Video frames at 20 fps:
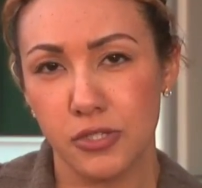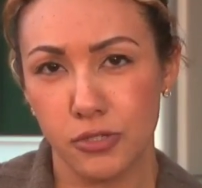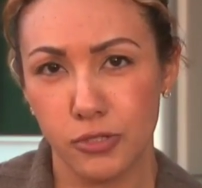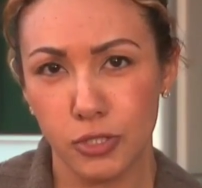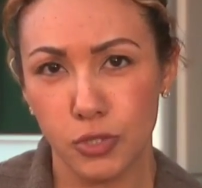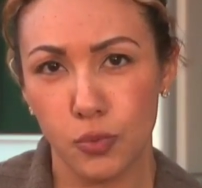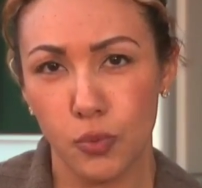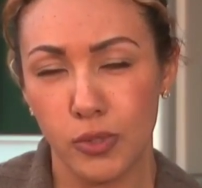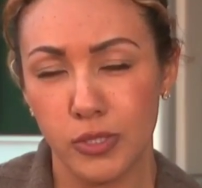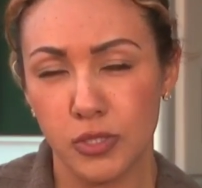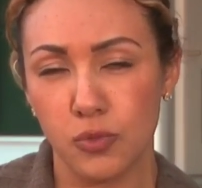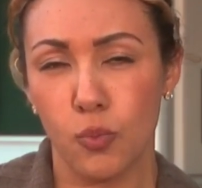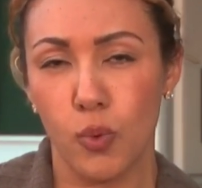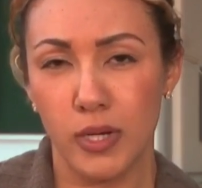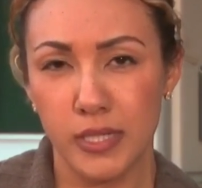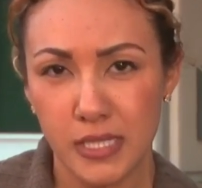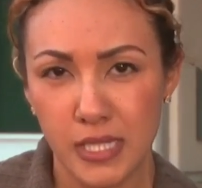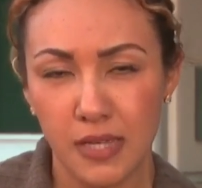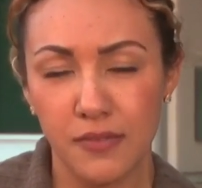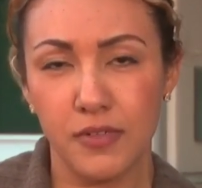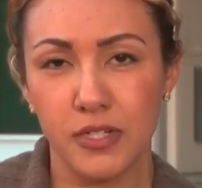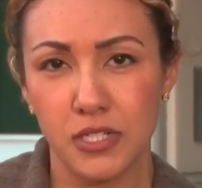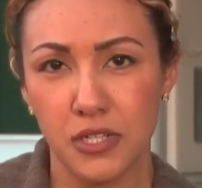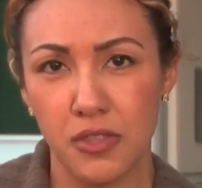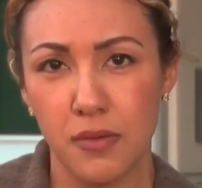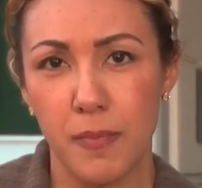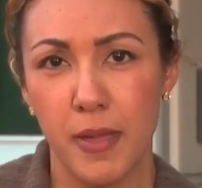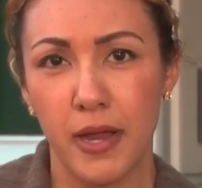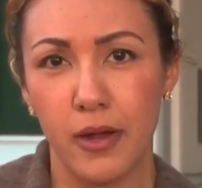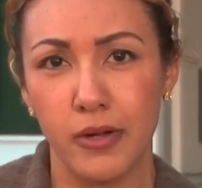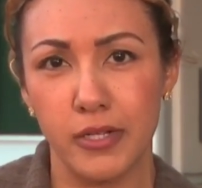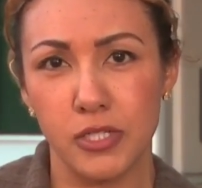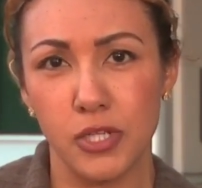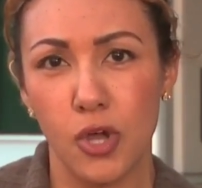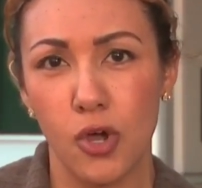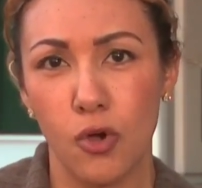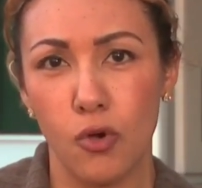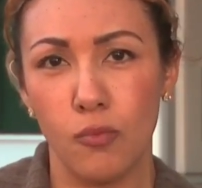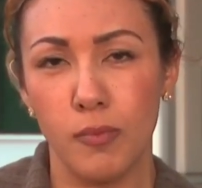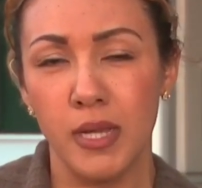the search warrant was given to the parents'
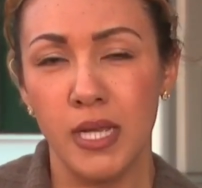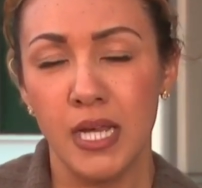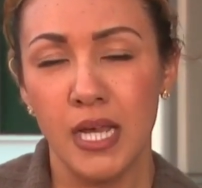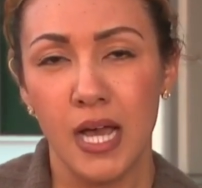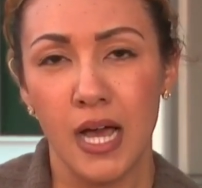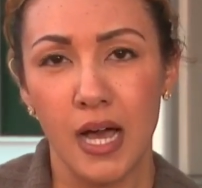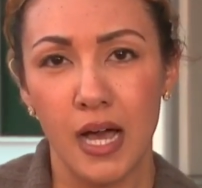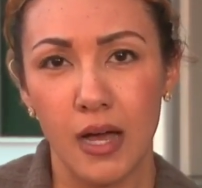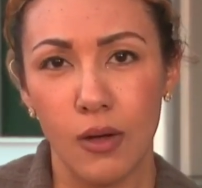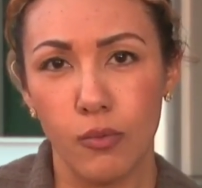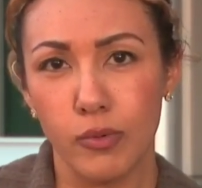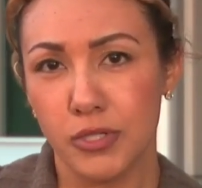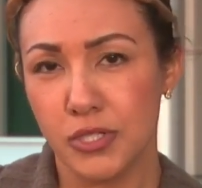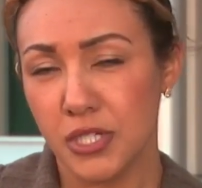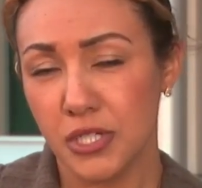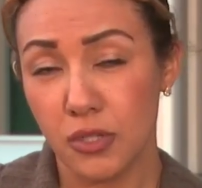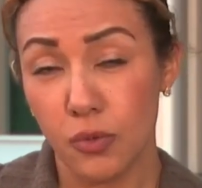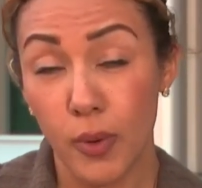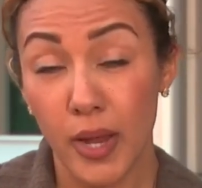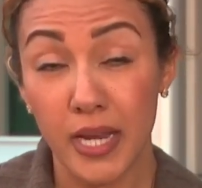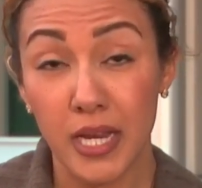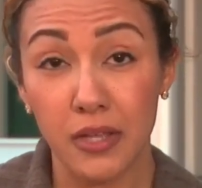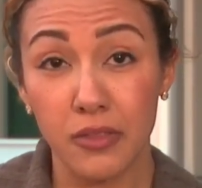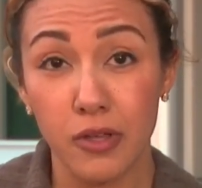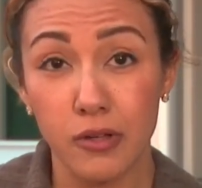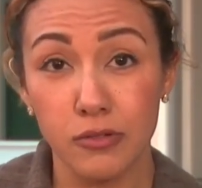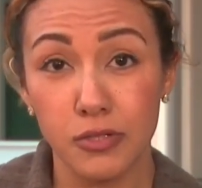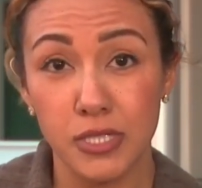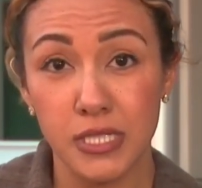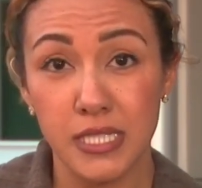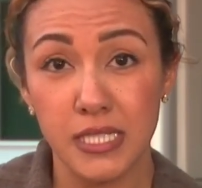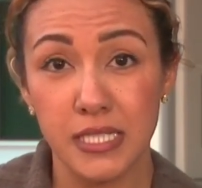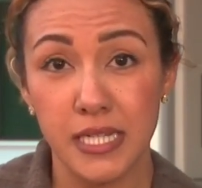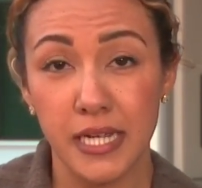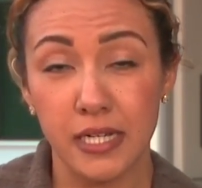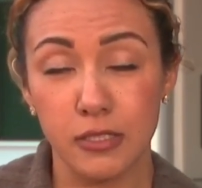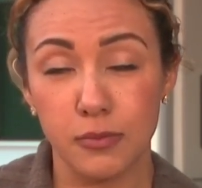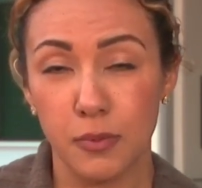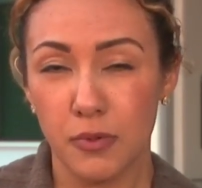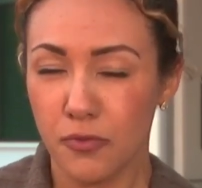home. Uh, we're still awaiting those
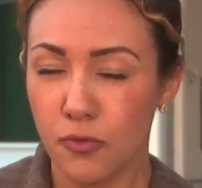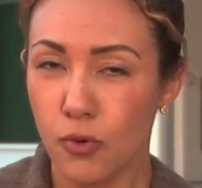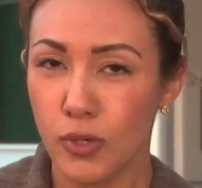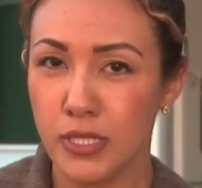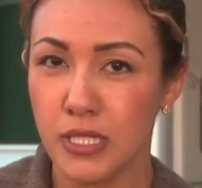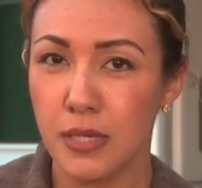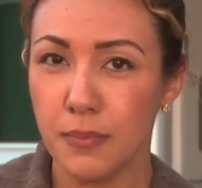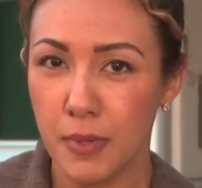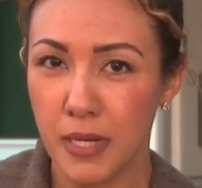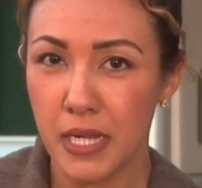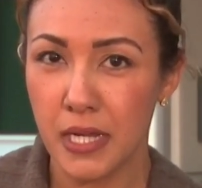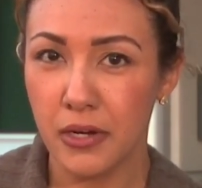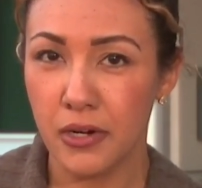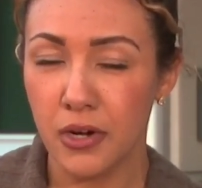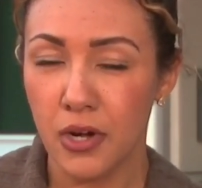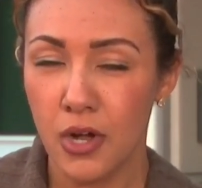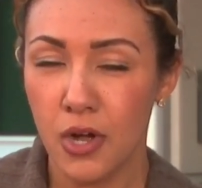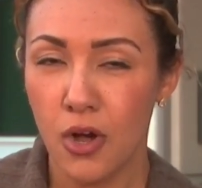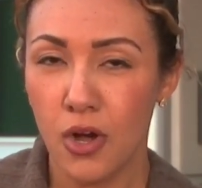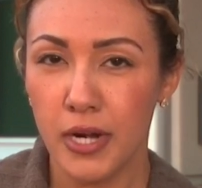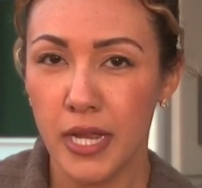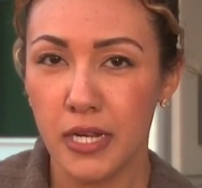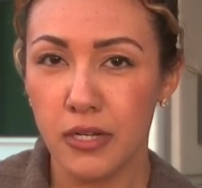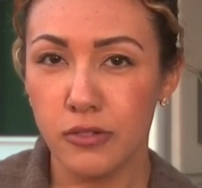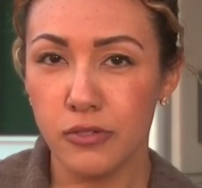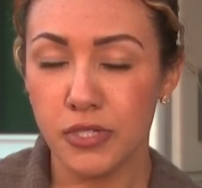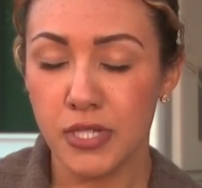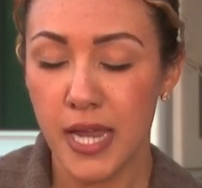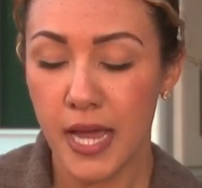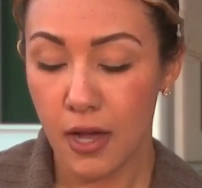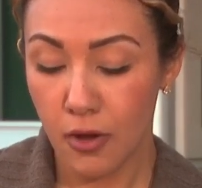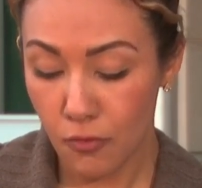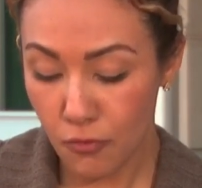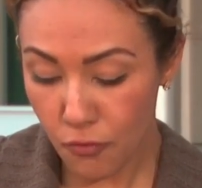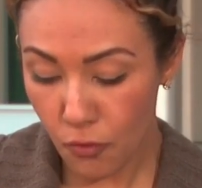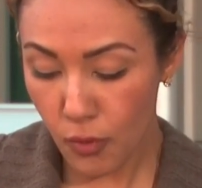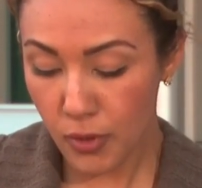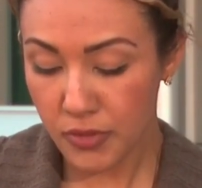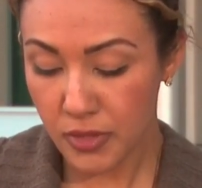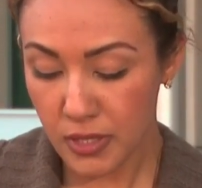details, but of course, keep it here on 8 News Now
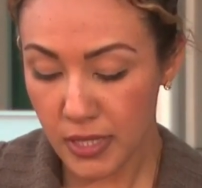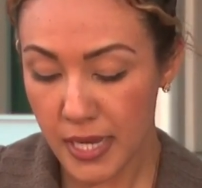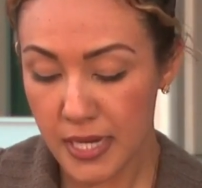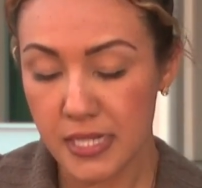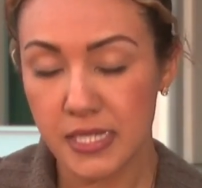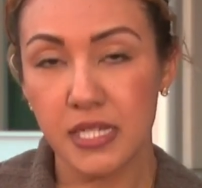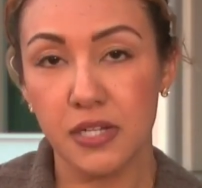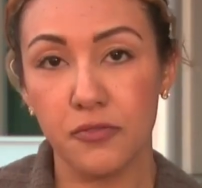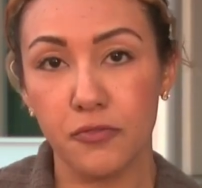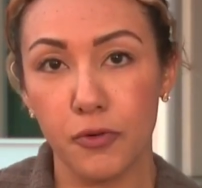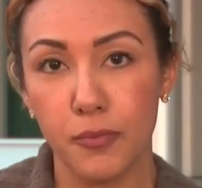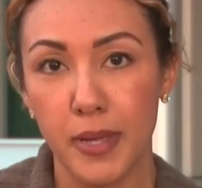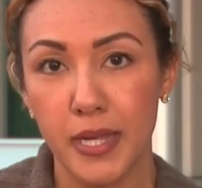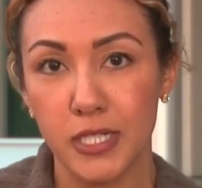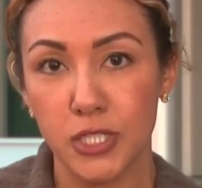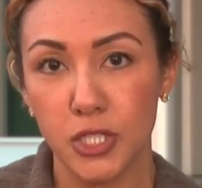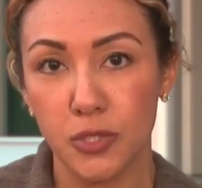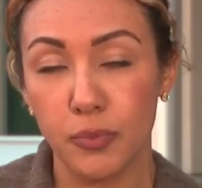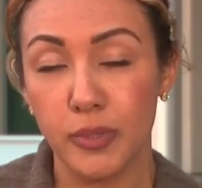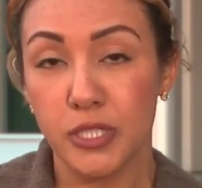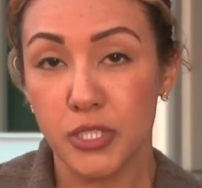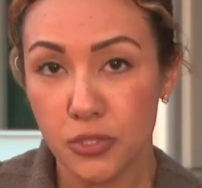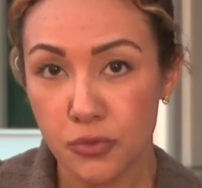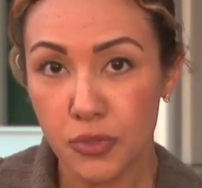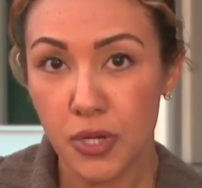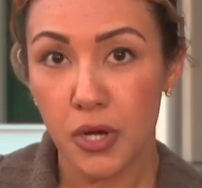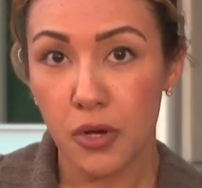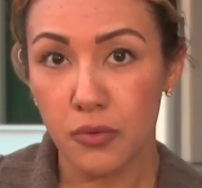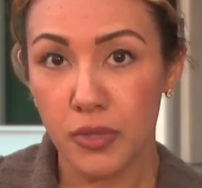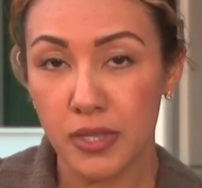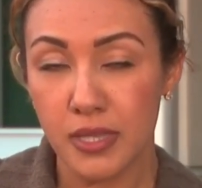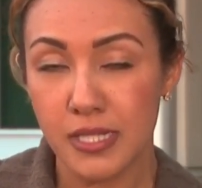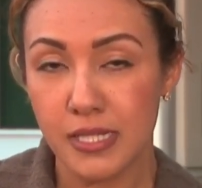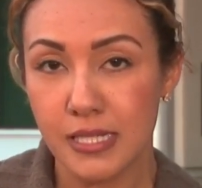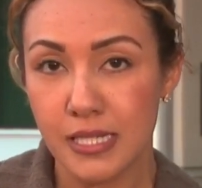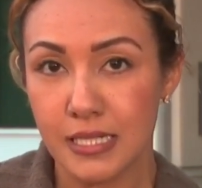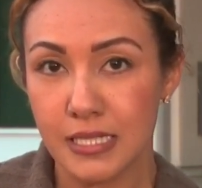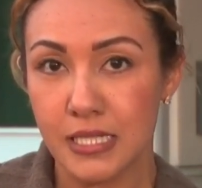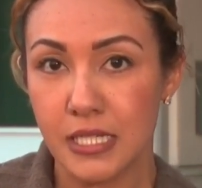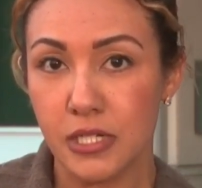for the latest information. We do know that
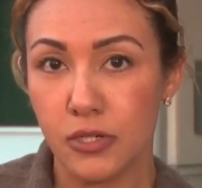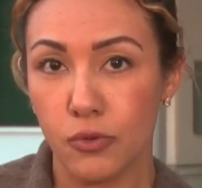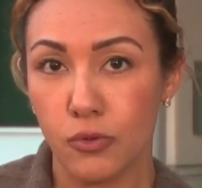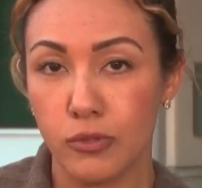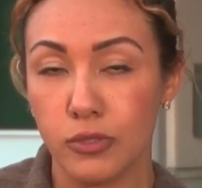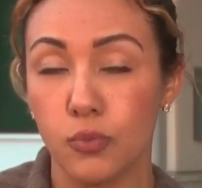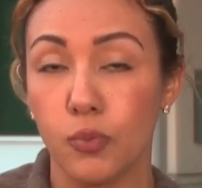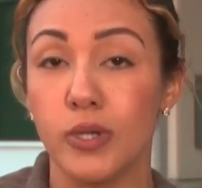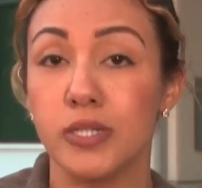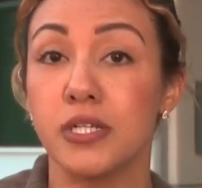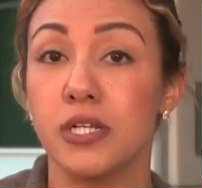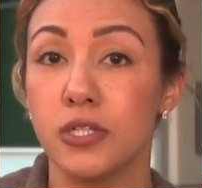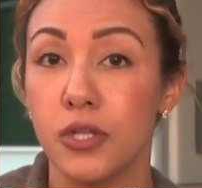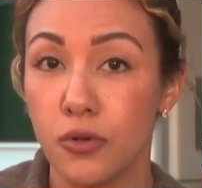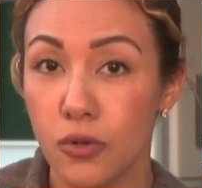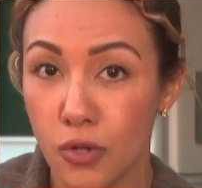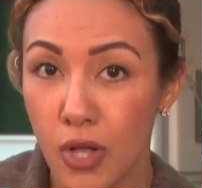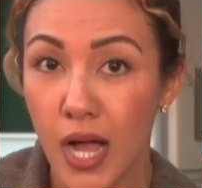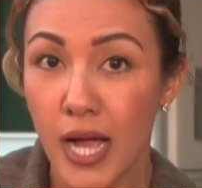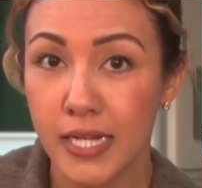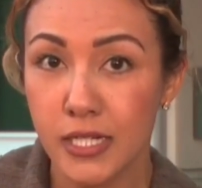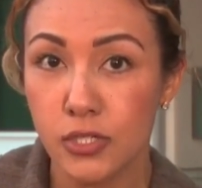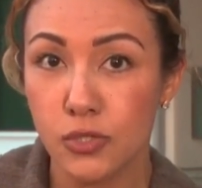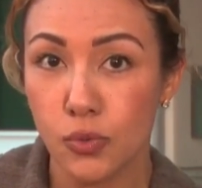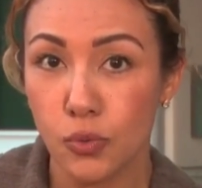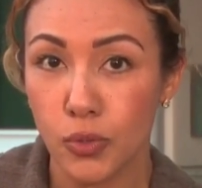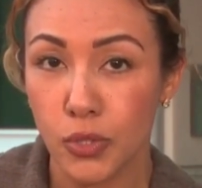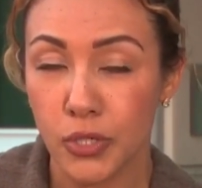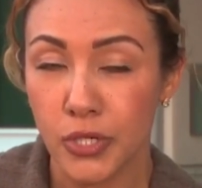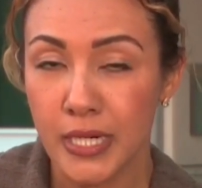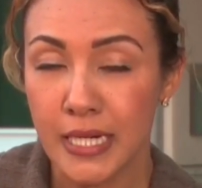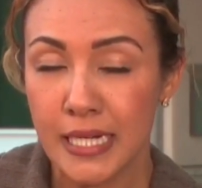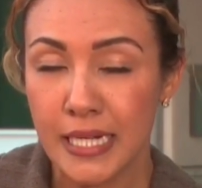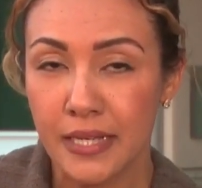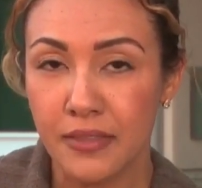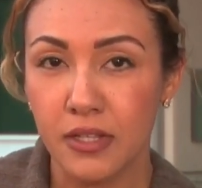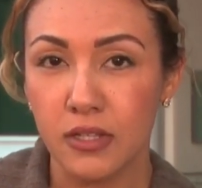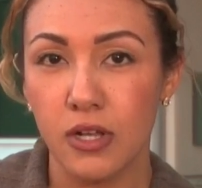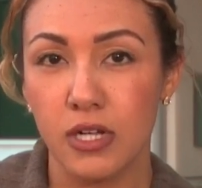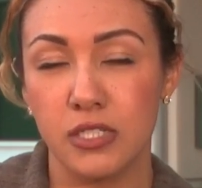this 16 year old was a local high schooler
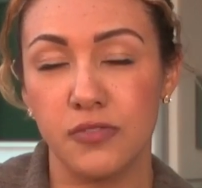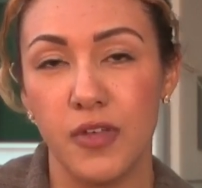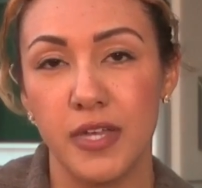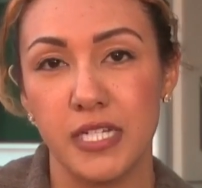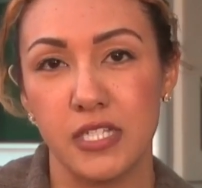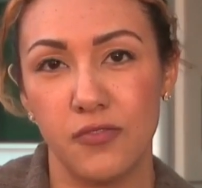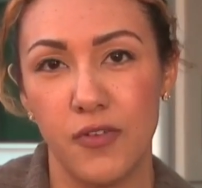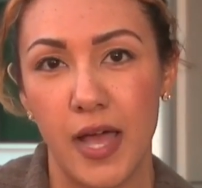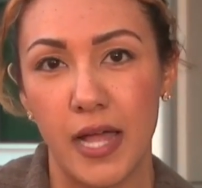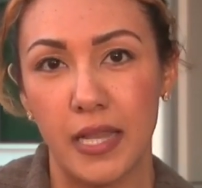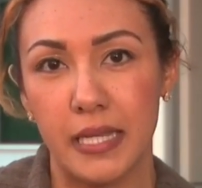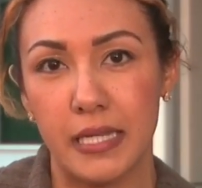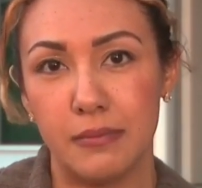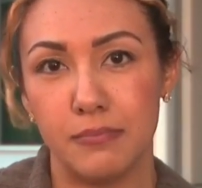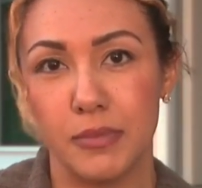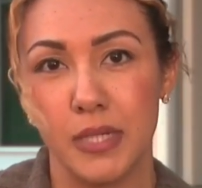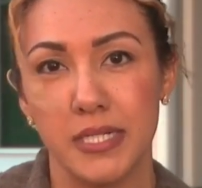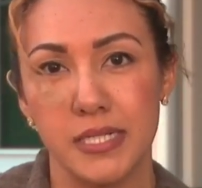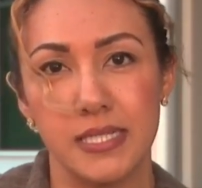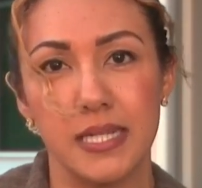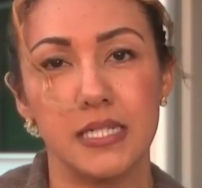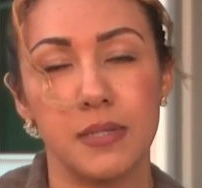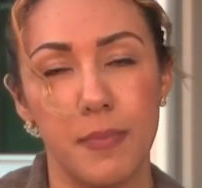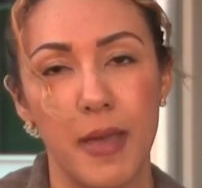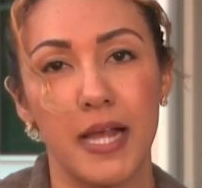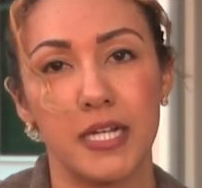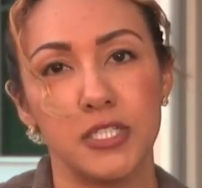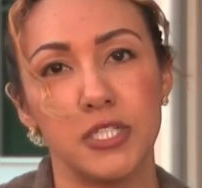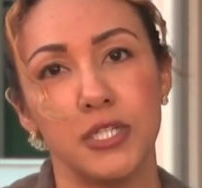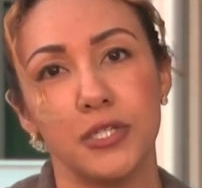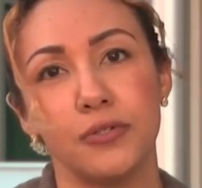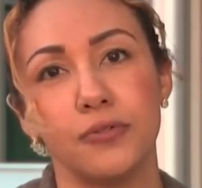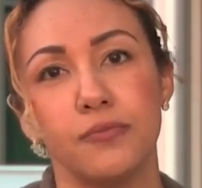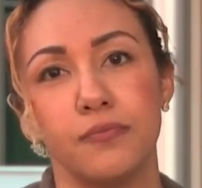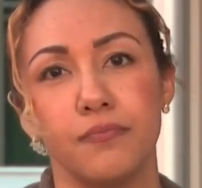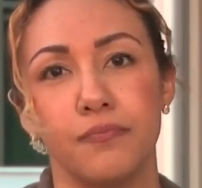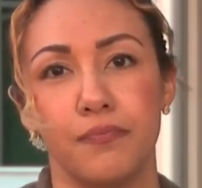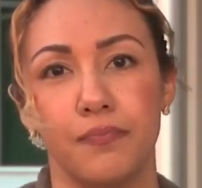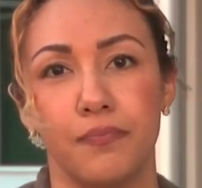in the Las Vegas Valley. Going to send it back to you.